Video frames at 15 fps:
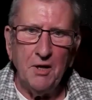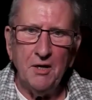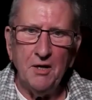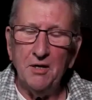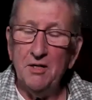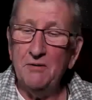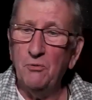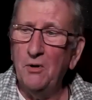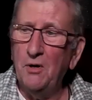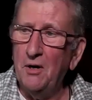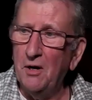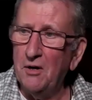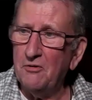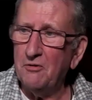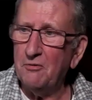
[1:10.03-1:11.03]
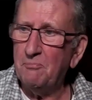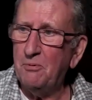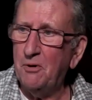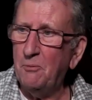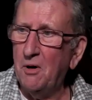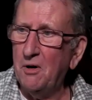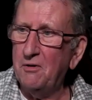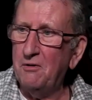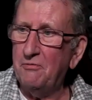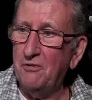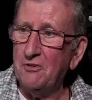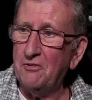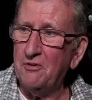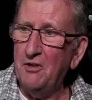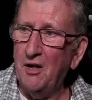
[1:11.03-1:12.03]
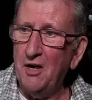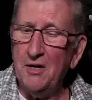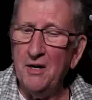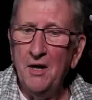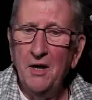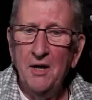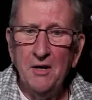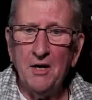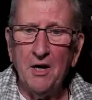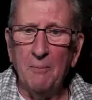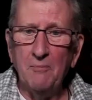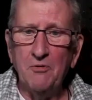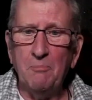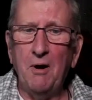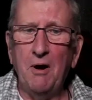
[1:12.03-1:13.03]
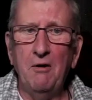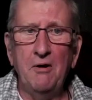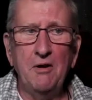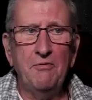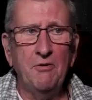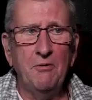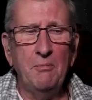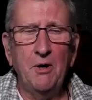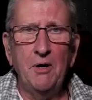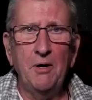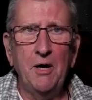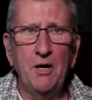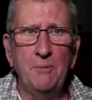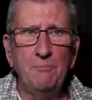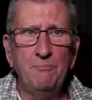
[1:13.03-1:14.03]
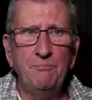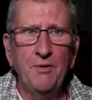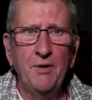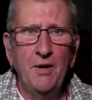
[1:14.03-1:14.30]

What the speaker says: and I never realised this, but the first line comes apparently from the